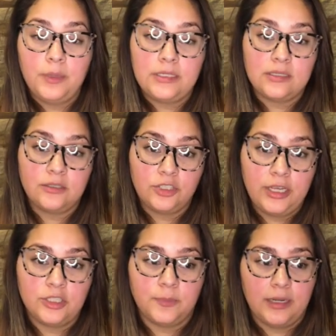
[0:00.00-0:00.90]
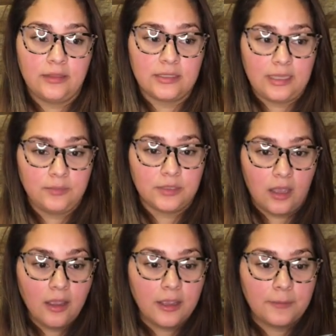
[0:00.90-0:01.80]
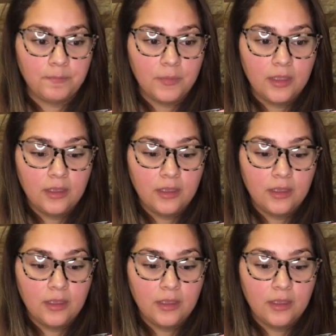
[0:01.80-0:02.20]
it doesn't change, but at the same time,